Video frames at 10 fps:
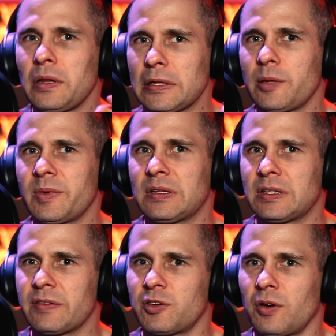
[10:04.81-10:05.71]
a little bit
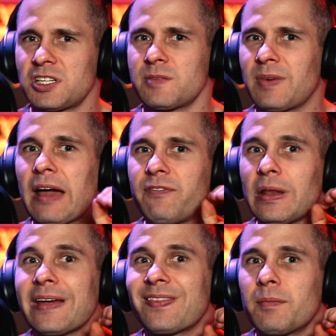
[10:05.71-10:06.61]
different direction, but I feel
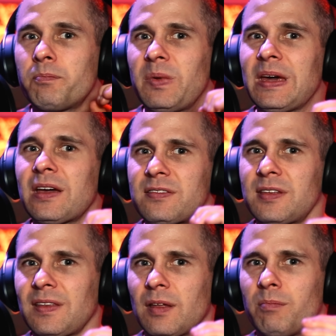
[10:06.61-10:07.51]
like the biggest
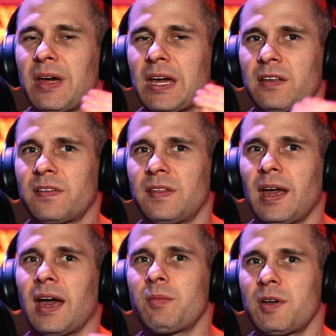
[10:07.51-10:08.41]
thing that makes the
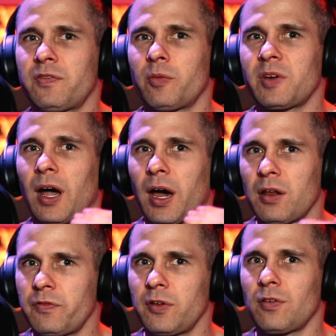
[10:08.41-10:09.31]
animated film kind
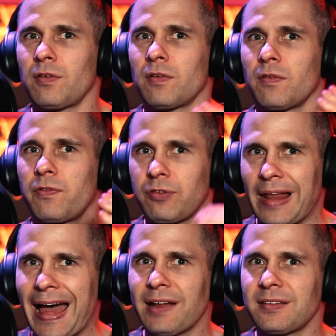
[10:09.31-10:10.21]
of feel
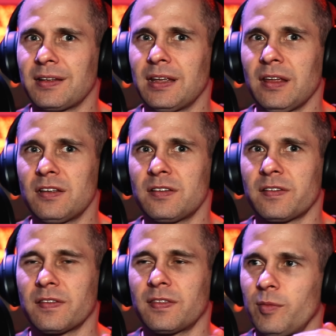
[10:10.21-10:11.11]
flat
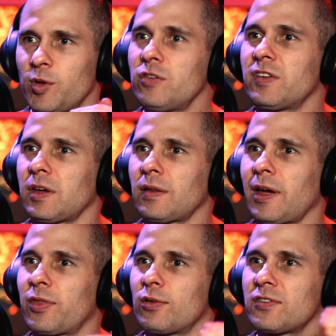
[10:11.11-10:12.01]
is the music.
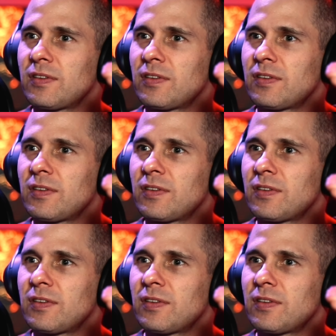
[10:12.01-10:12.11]
Like there's